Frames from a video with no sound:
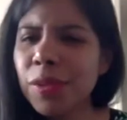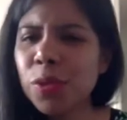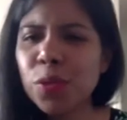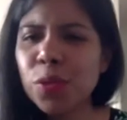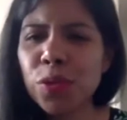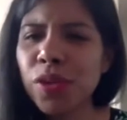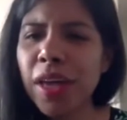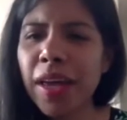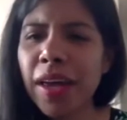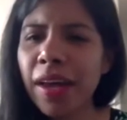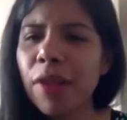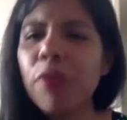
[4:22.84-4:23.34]

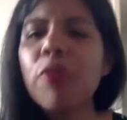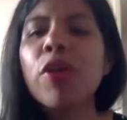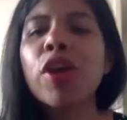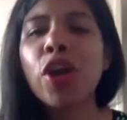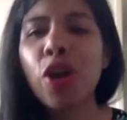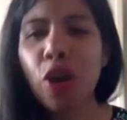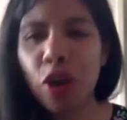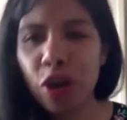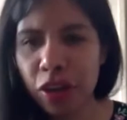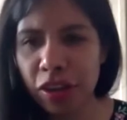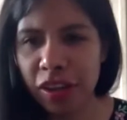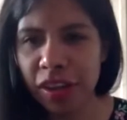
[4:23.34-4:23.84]
the
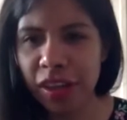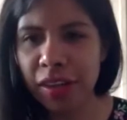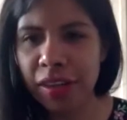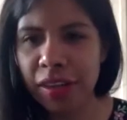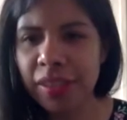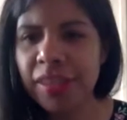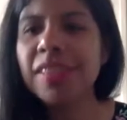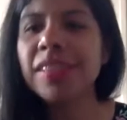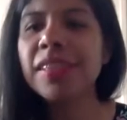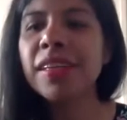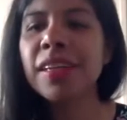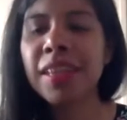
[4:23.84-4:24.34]
recording.
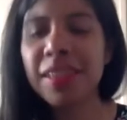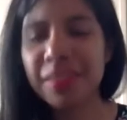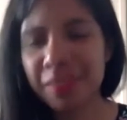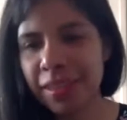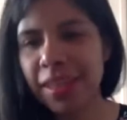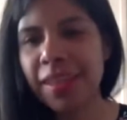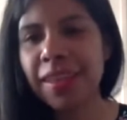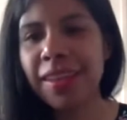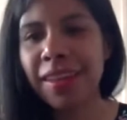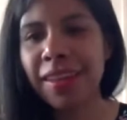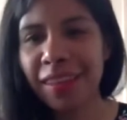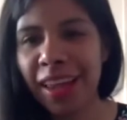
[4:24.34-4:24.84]
He
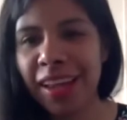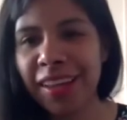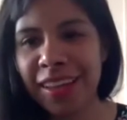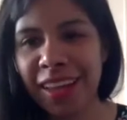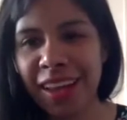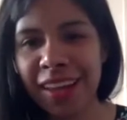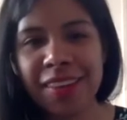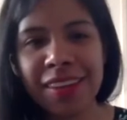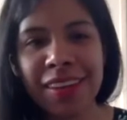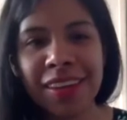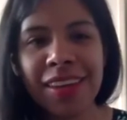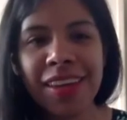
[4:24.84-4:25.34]
said it like
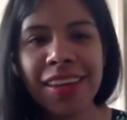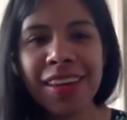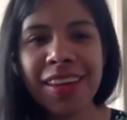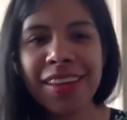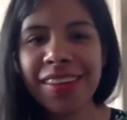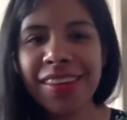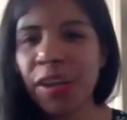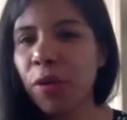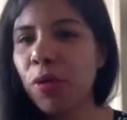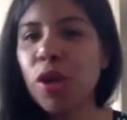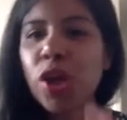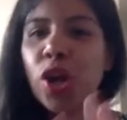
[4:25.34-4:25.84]
that,
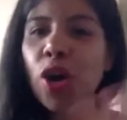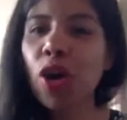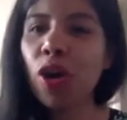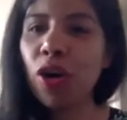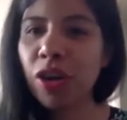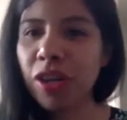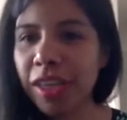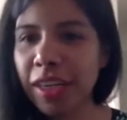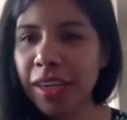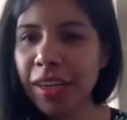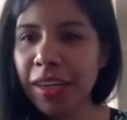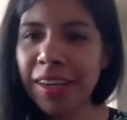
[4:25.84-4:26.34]
the
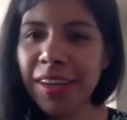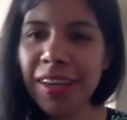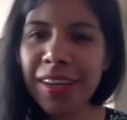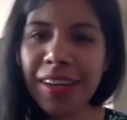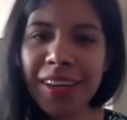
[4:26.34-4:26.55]
recording.